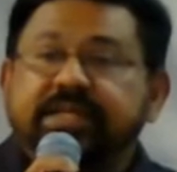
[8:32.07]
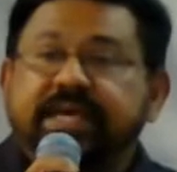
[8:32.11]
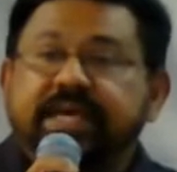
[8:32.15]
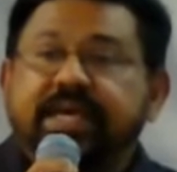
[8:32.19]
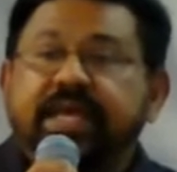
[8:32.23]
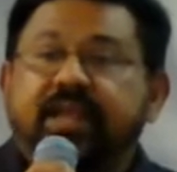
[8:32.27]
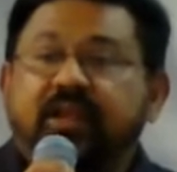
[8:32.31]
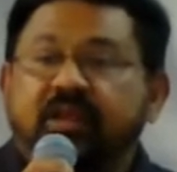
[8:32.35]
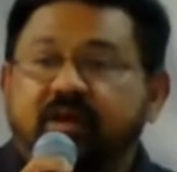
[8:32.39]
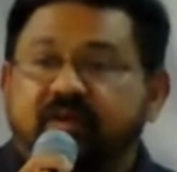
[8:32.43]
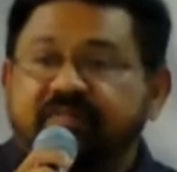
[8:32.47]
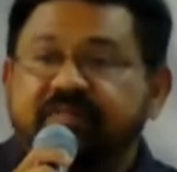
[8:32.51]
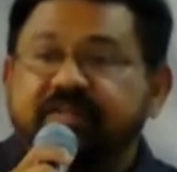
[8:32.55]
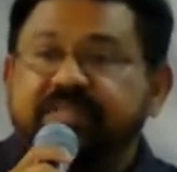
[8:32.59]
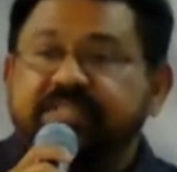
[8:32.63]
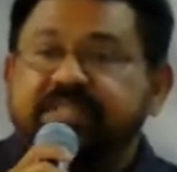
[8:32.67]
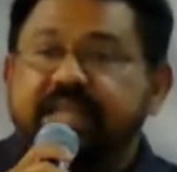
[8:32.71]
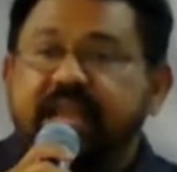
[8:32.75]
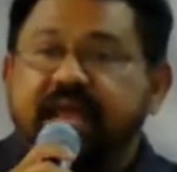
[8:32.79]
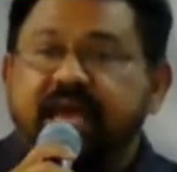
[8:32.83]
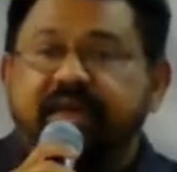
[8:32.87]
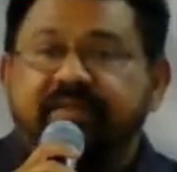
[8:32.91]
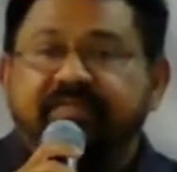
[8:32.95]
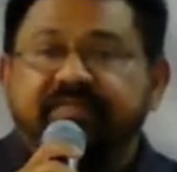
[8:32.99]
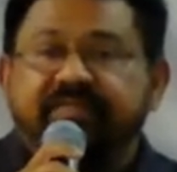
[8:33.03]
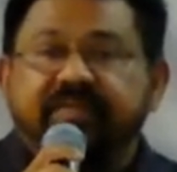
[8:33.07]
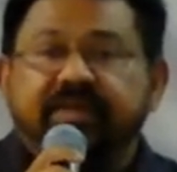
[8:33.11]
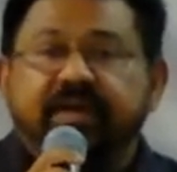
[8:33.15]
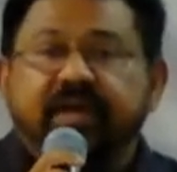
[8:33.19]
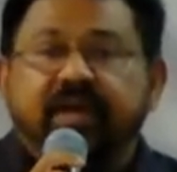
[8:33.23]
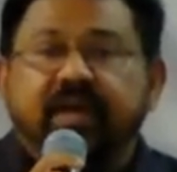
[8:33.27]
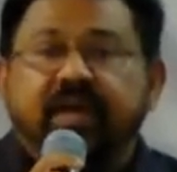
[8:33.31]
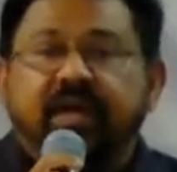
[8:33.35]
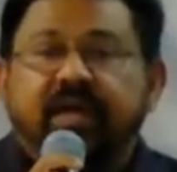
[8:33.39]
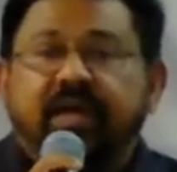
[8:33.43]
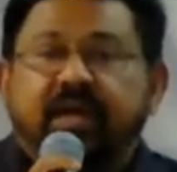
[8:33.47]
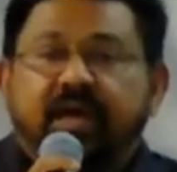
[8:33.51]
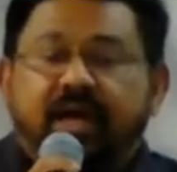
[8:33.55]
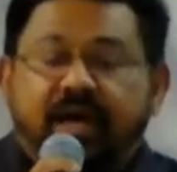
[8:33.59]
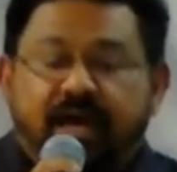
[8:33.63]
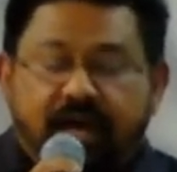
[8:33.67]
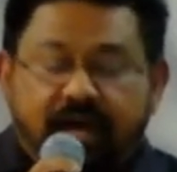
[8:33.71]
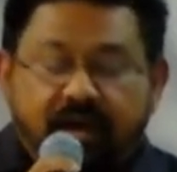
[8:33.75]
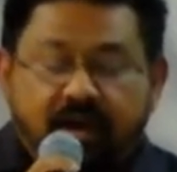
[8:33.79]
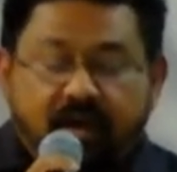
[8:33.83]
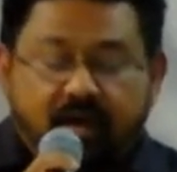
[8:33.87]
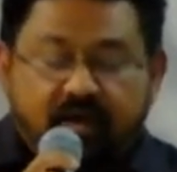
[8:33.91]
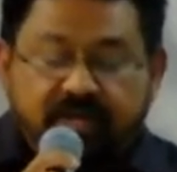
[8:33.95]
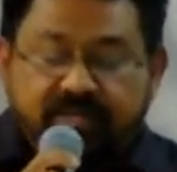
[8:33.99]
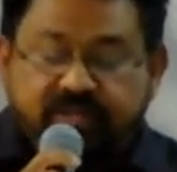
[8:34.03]
end of his life. Uh,
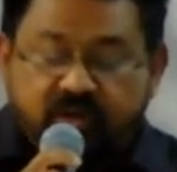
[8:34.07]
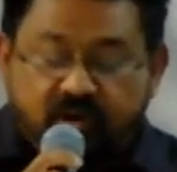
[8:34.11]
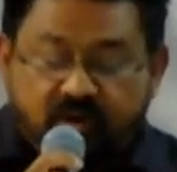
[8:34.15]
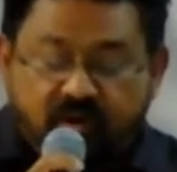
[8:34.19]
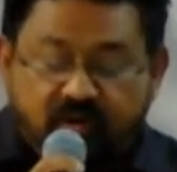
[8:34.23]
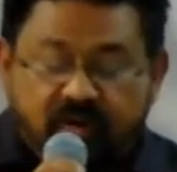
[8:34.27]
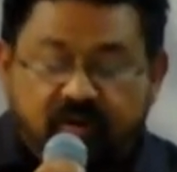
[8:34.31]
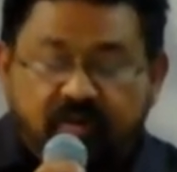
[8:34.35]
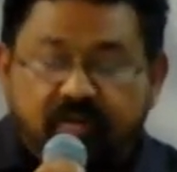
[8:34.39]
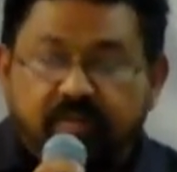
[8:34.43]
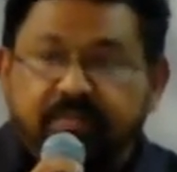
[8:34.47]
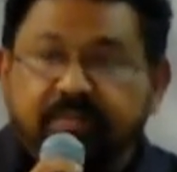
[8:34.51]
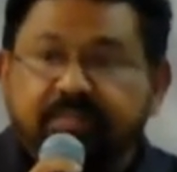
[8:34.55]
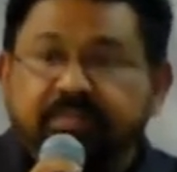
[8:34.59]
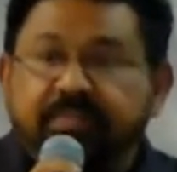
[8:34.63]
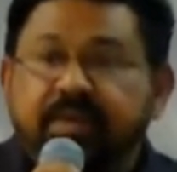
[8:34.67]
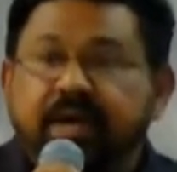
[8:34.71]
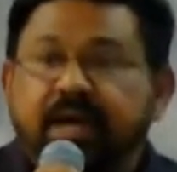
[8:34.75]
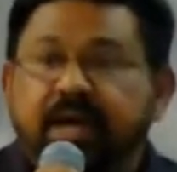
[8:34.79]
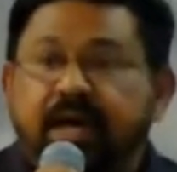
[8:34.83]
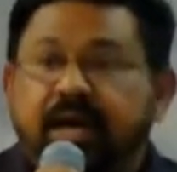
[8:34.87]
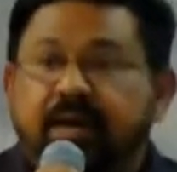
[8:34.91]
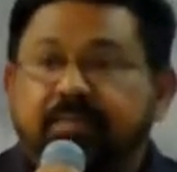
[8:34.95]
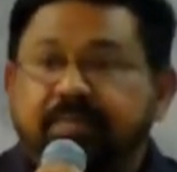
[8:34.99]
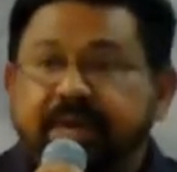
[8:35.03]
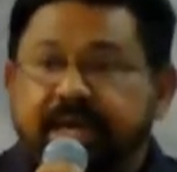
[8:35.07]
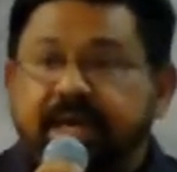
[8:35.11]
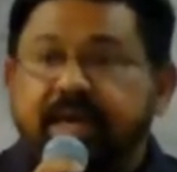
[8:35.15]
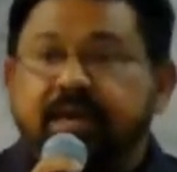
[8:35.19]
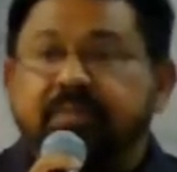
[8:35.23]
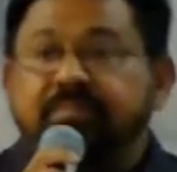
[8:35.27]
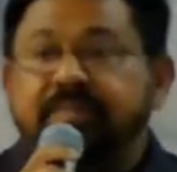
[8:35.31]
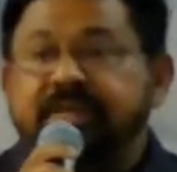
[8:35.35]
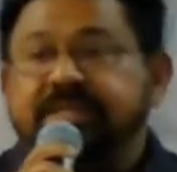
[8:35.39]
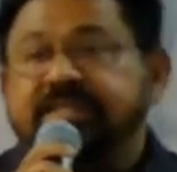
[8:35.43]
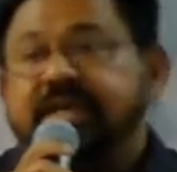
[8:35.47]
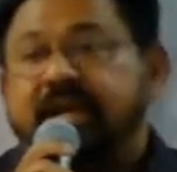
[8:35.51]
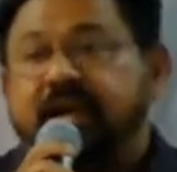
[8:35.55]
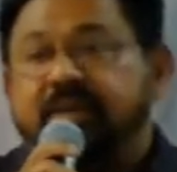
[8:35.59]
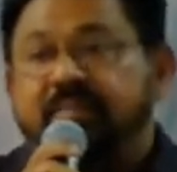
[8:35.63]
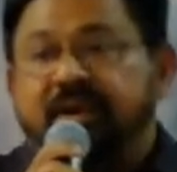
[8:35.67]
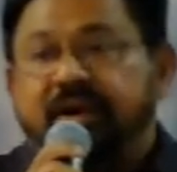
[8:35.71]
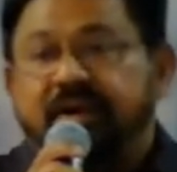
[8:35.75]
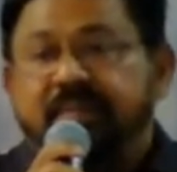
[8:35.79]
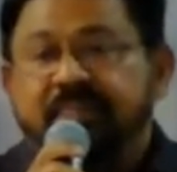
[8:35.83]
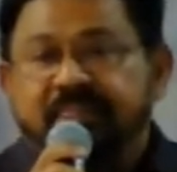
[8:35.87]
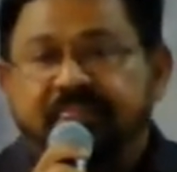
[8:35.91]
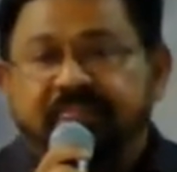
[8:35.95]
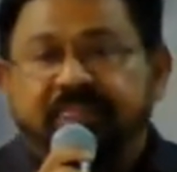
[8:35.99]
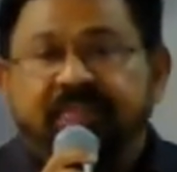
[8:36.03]
God so mm, uh, became
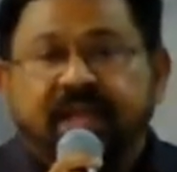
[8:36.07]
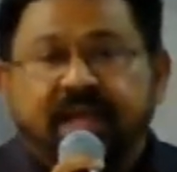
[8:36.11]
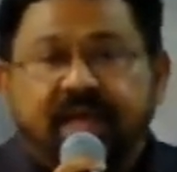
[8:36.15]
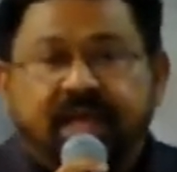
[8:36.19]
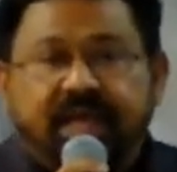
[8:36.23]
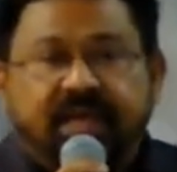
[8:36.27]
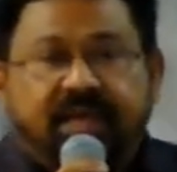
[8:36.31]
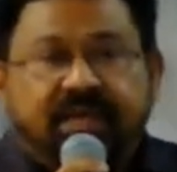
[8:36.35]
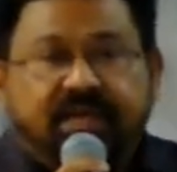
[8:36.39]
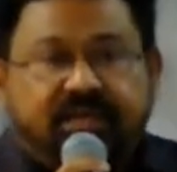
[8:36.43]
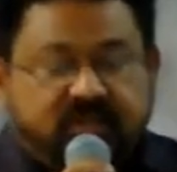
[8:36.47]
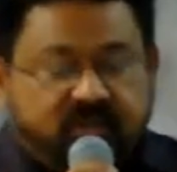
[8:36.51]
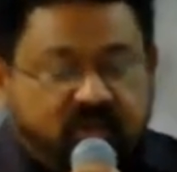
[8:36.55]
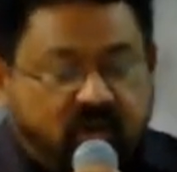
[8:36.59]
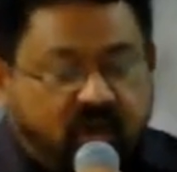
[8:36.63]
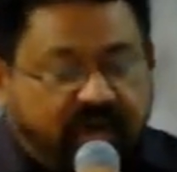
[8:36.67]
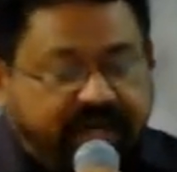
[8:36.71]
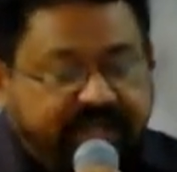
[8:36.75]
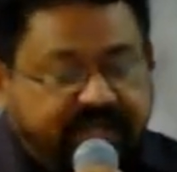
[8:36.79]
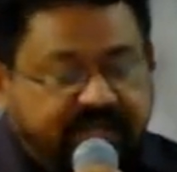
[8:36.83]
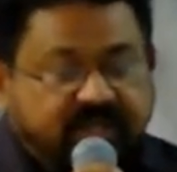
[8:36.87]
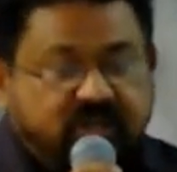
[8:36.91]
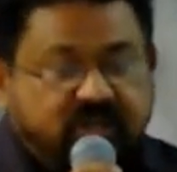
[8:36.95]
miserable. So I just